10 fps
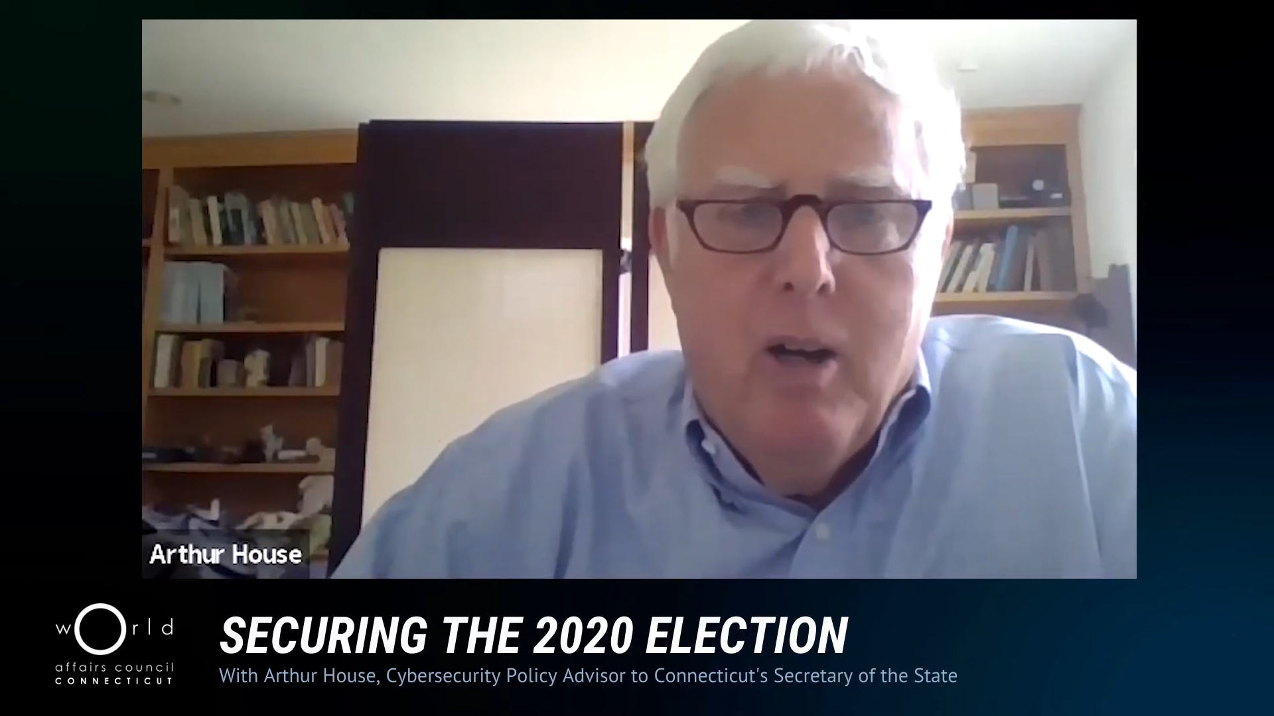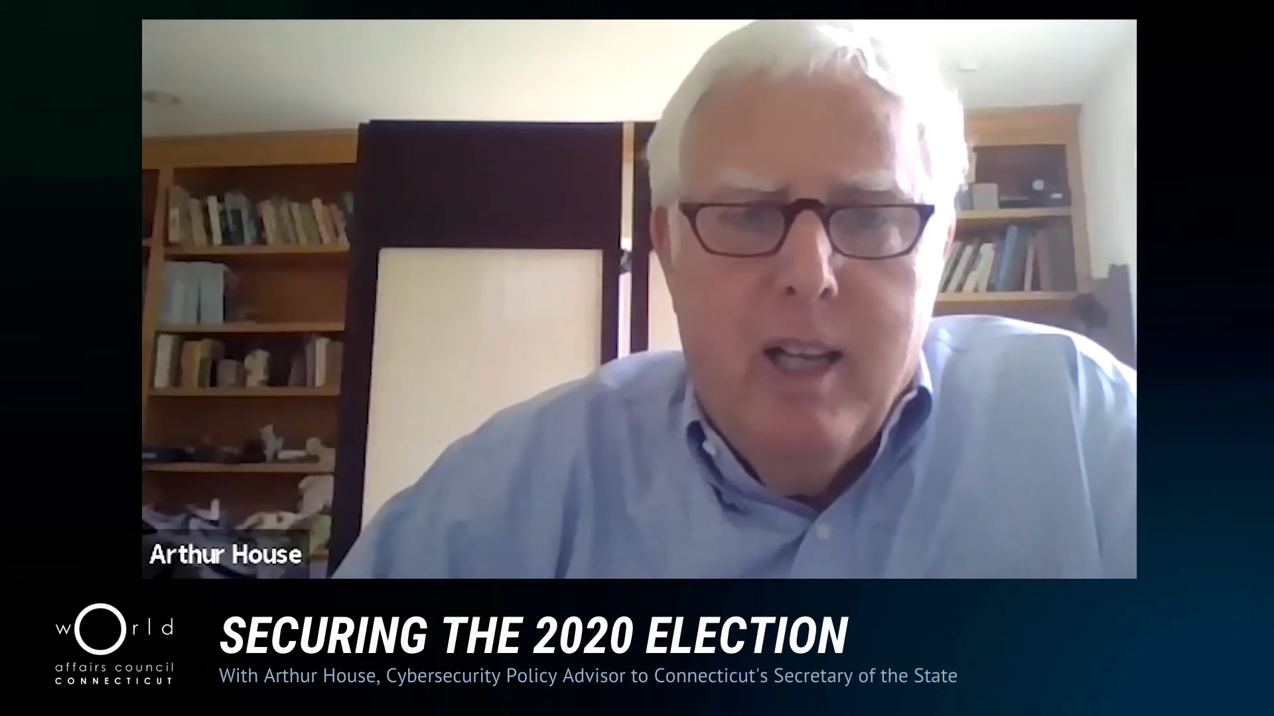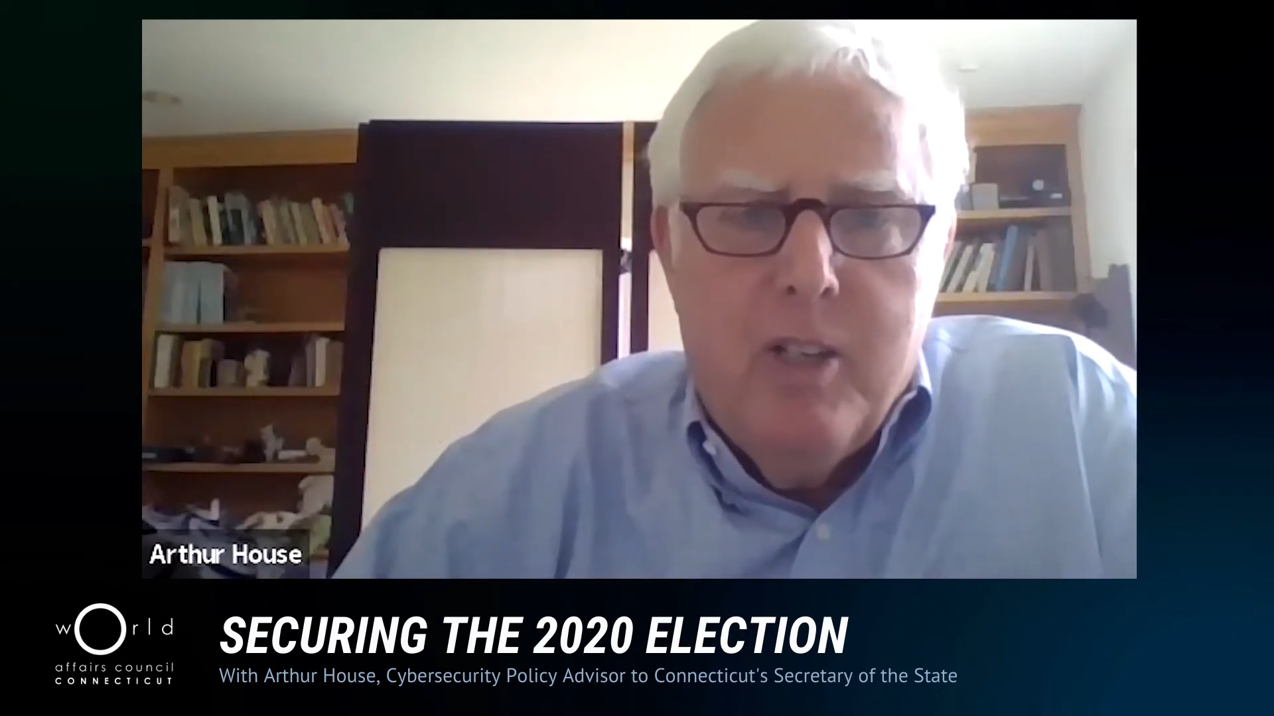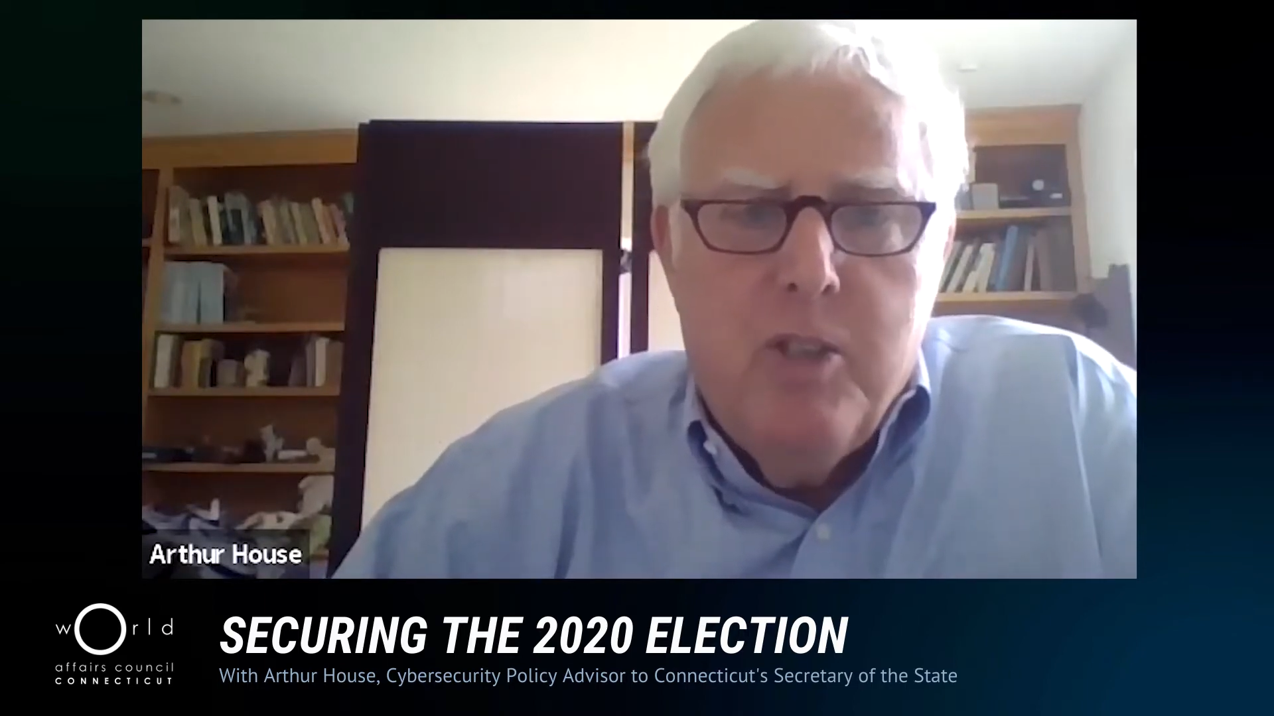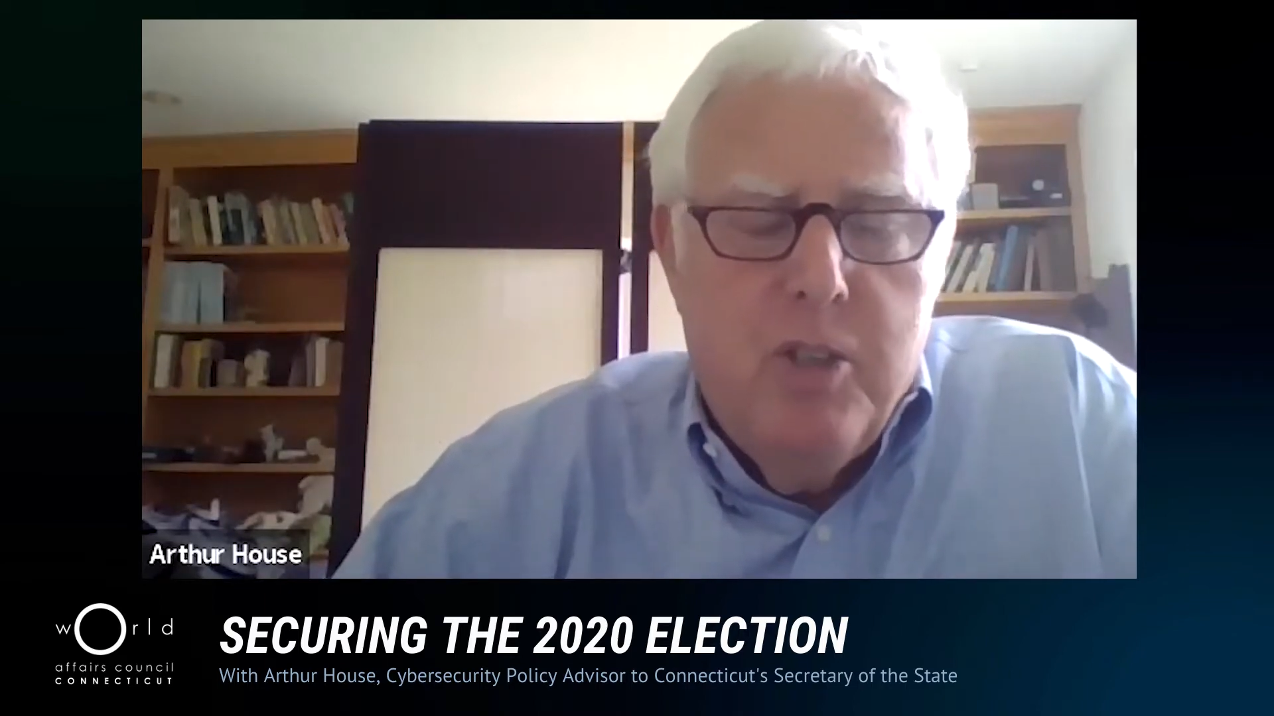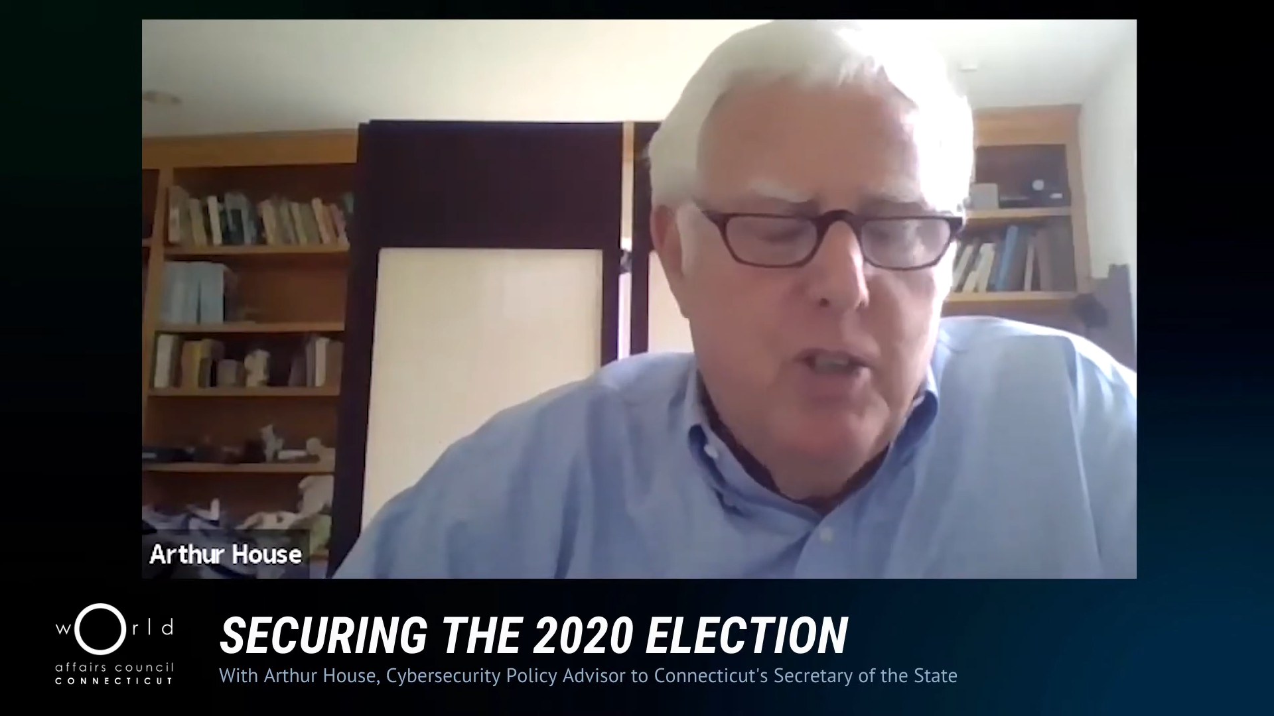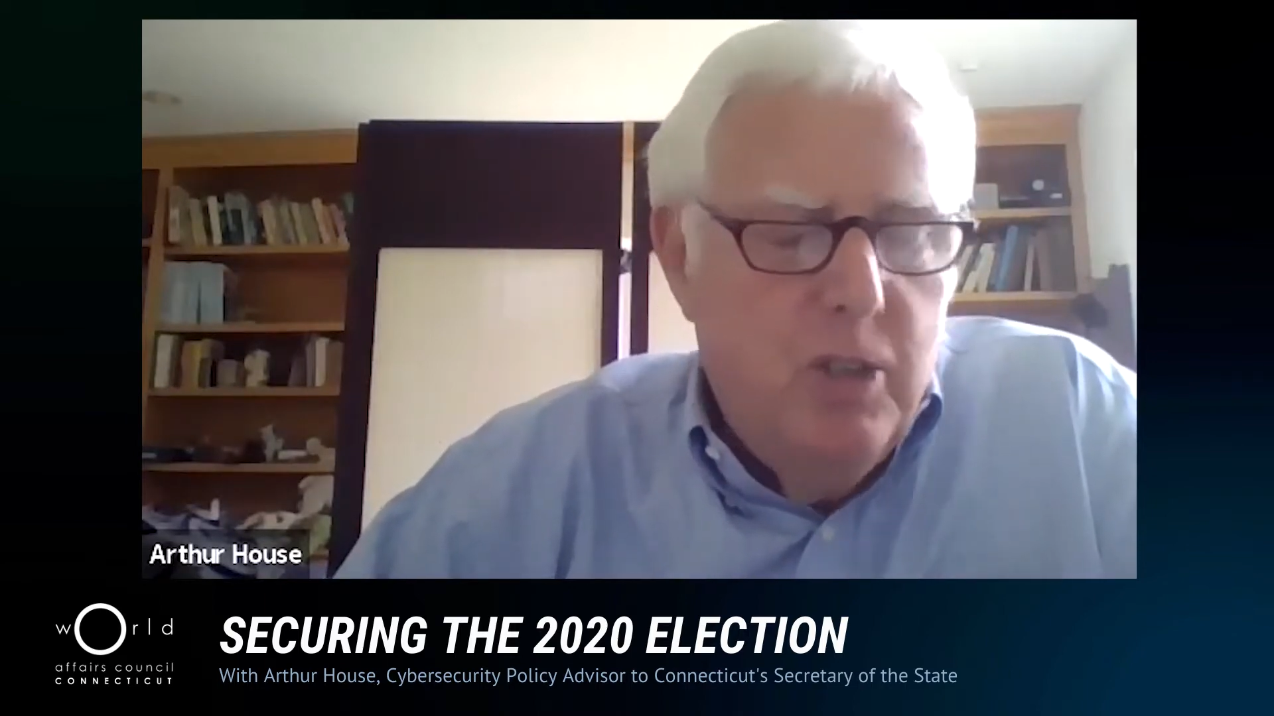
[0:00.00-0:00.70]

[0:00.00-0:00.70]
elections in